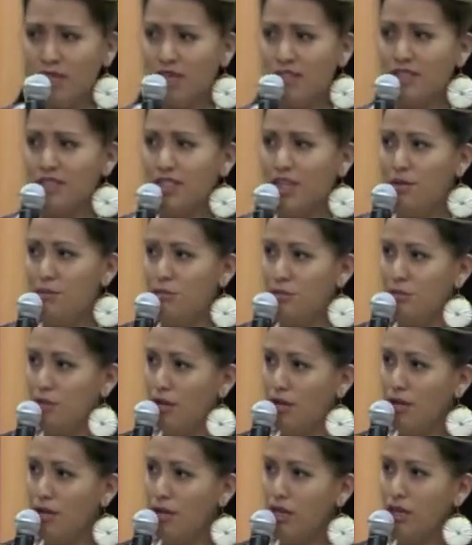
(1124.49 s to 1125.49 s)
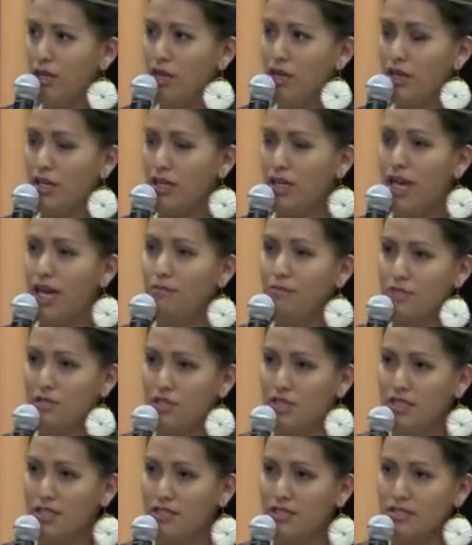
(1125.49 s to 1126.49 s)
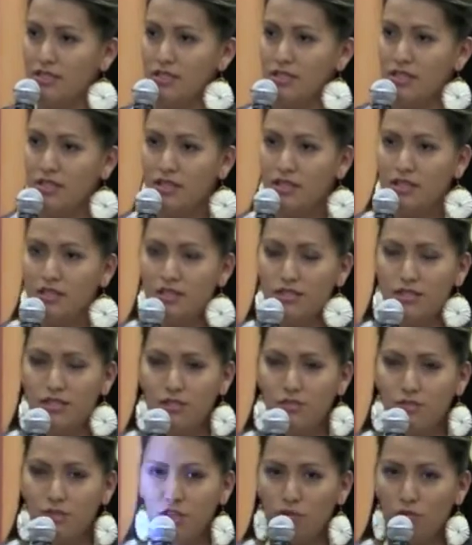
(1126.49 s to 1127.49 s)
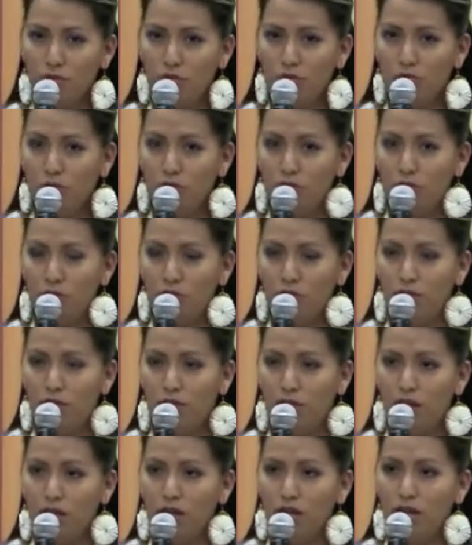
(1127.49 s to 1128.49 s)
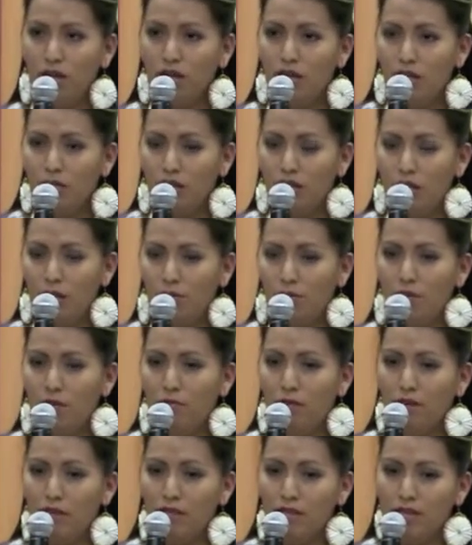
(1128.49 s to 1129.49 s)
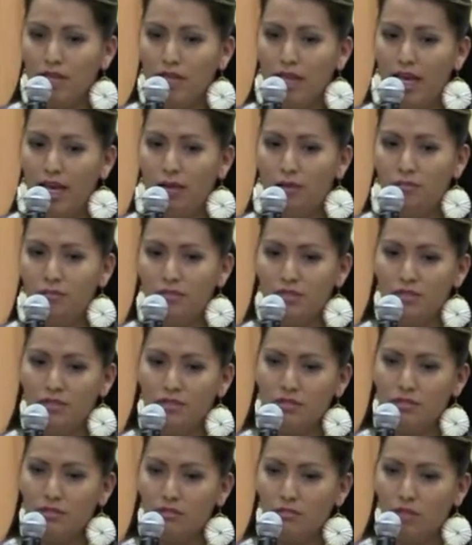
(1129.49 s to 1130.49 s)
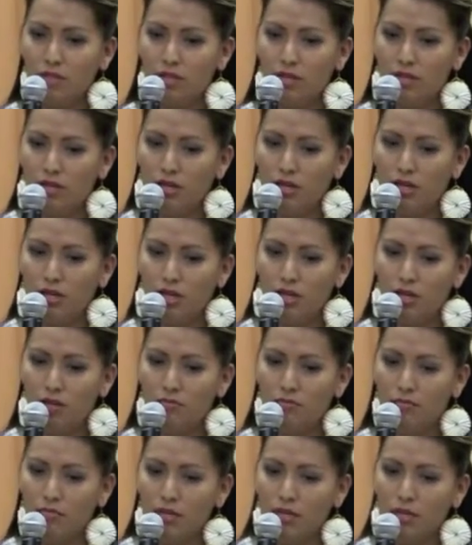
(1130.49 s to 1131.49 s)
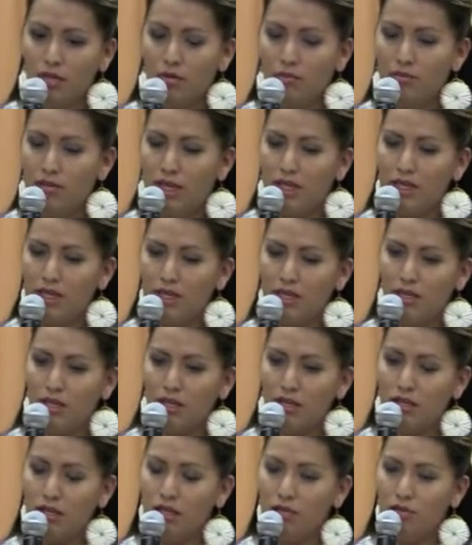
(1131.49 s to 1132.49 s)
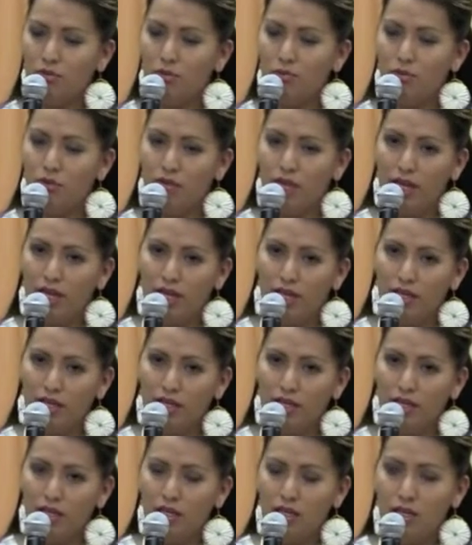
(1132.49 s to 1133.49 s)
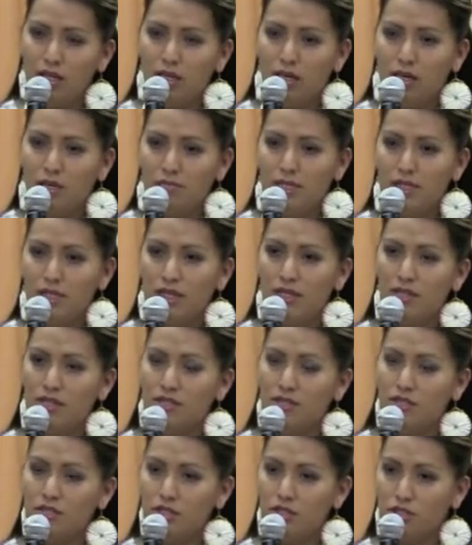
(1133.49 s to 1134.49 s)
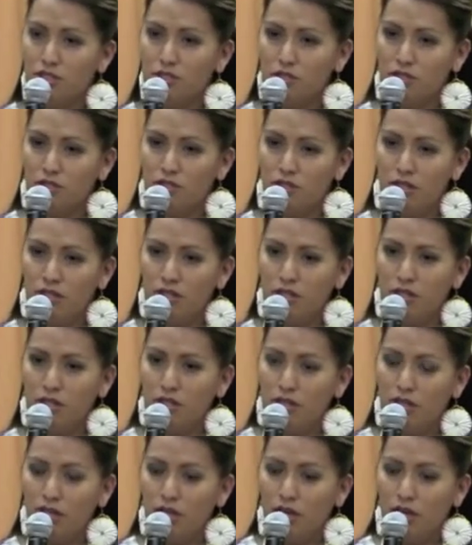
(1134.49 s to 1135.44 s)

contemporary camp dress. This is what the women would wear around the camps when they're making bread, tending to children,